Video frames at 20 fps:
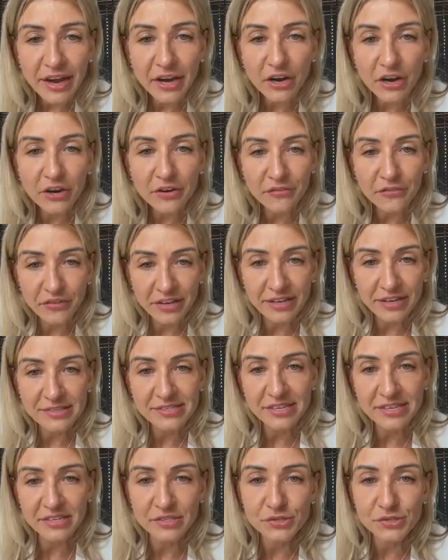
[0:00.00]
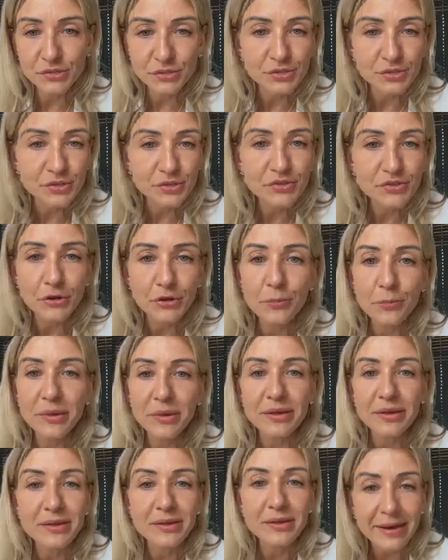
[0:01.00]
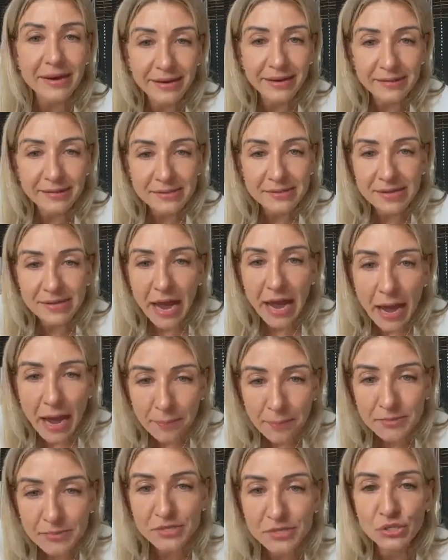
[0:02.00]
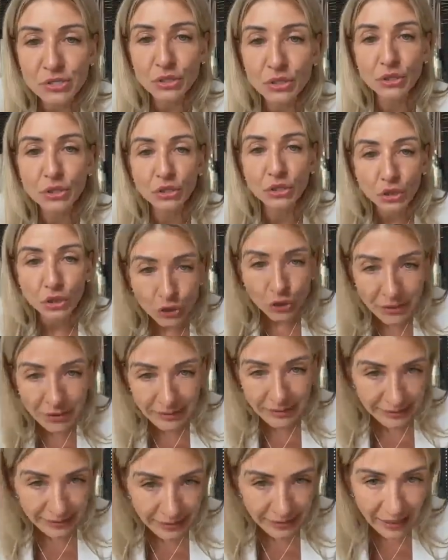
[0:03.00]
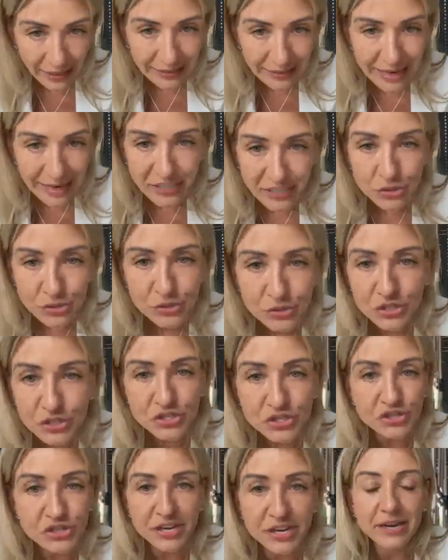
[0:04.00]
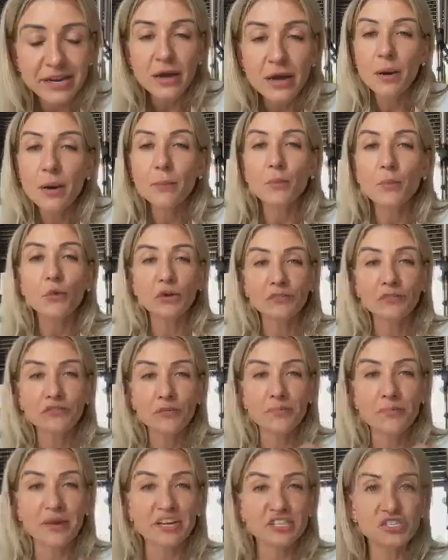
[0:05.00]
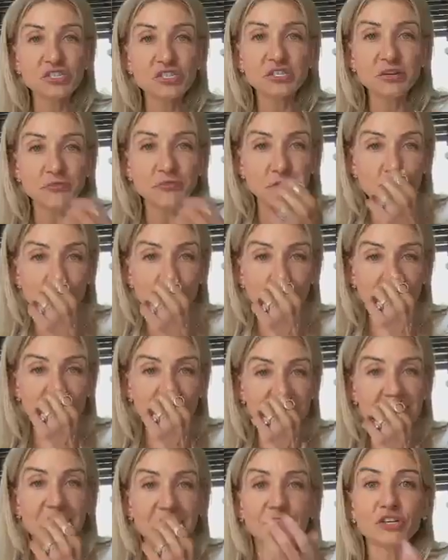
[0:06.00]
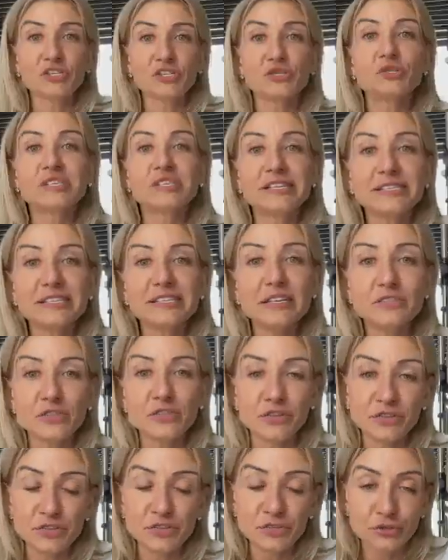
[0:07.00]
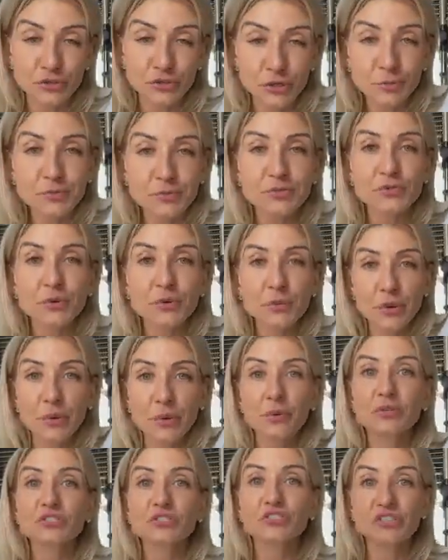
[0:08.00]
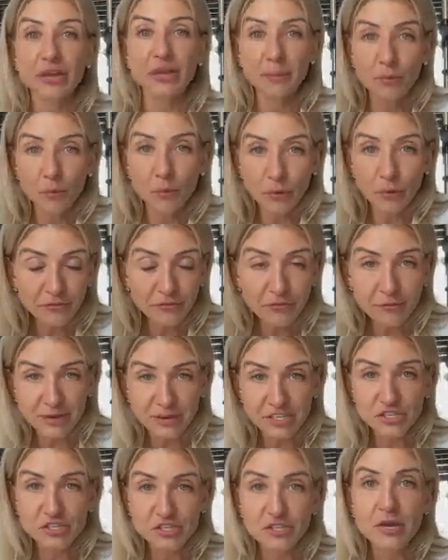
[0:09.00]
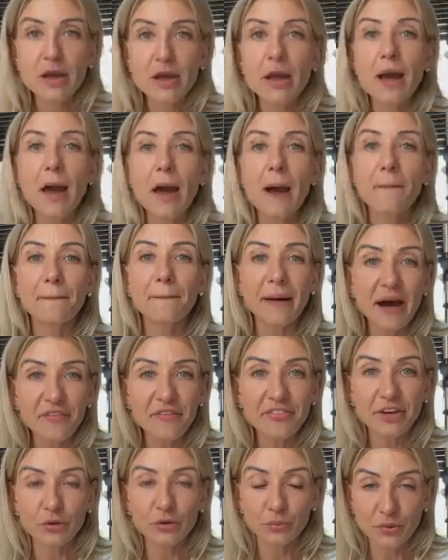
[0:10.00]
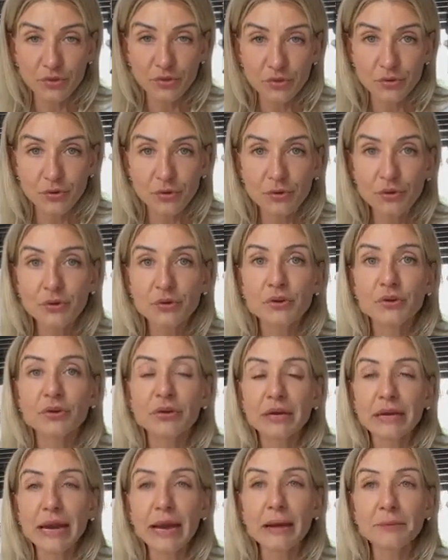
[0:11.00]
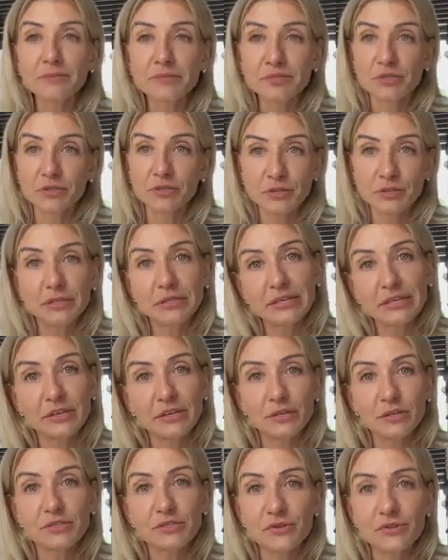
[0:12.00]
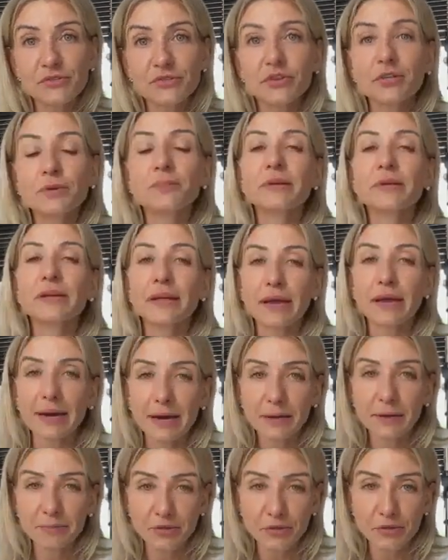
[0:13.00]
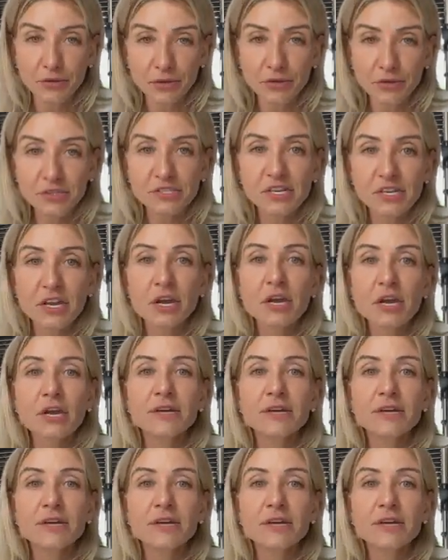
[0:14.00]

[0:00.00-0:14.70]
ARVs get into ozone therapy? Yes, absolutely. I'd like to also share more information. If you could, I've got your details on this group, so we will share more information about that with you. Absolutely, ozone therapy can be used.